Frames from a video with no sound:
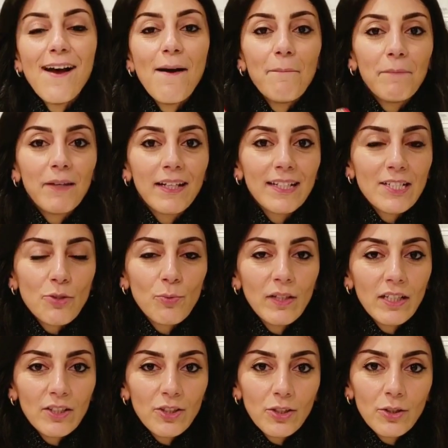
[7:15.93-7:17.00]
because we
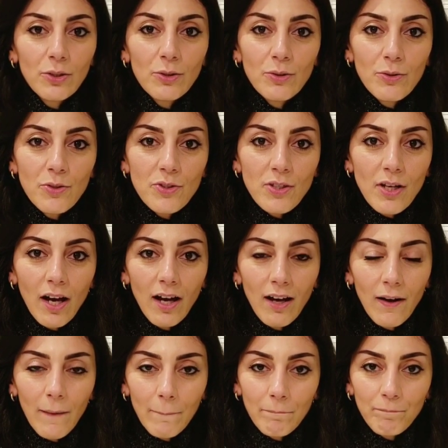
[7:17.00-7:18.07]
use
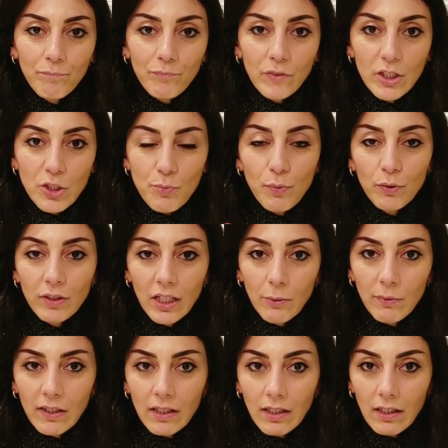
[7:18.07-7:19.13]
the spoon that
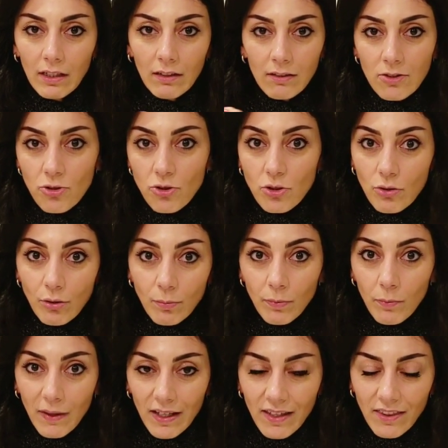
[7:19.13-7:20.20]
we eat soup
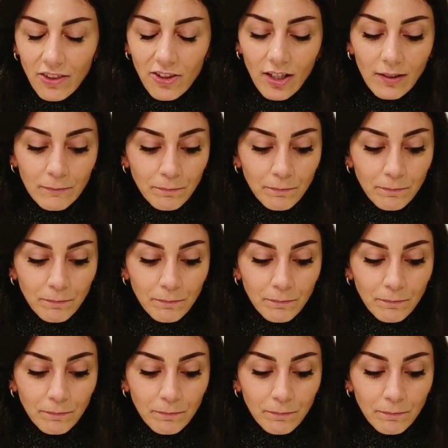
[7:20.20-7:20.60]
with,